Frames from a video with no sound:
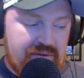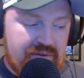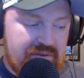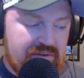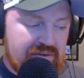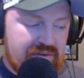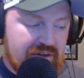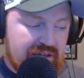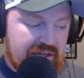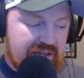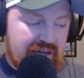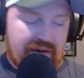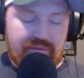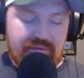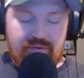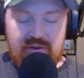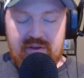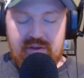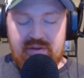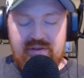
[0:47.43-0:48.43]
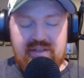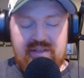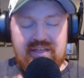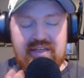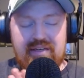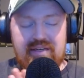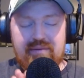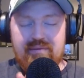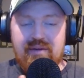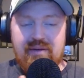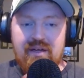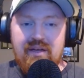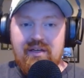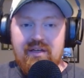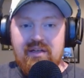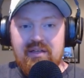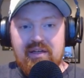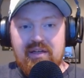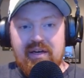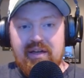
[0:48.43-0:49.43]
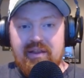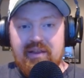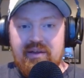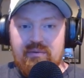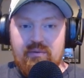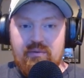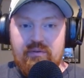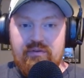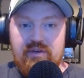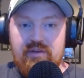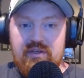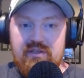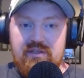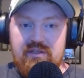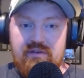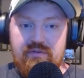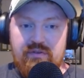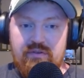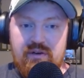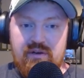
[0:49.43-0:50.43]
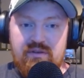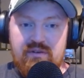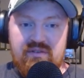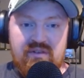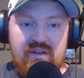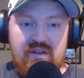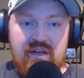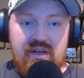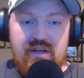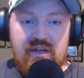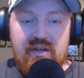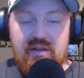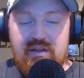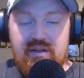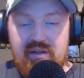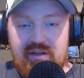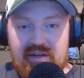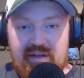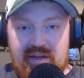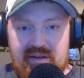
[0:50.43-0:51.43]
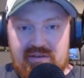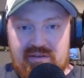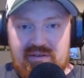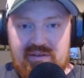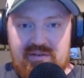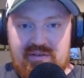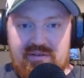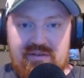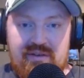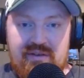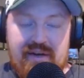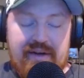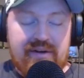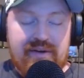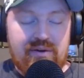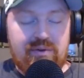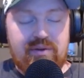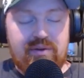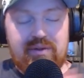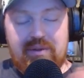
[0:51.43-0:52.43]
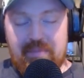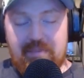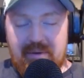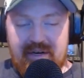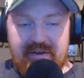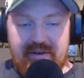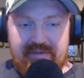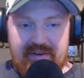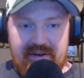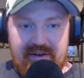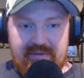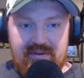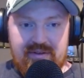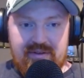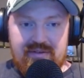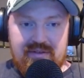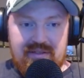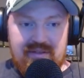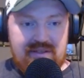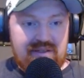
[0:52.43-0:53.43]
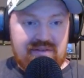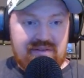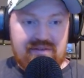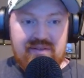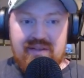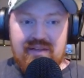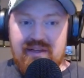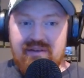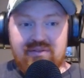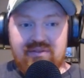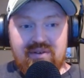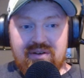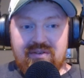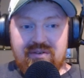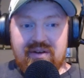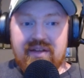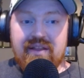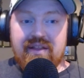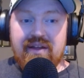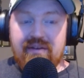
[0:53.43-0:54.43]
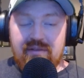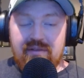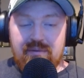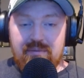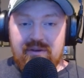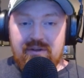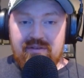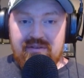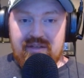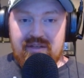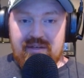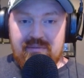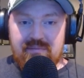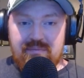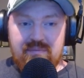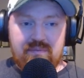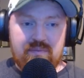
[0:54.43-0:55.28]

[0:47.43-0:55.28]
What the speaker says: Starting off with the team that I think will finish in first, the Texans. I know they're the betting favorites. They look like they have the best team.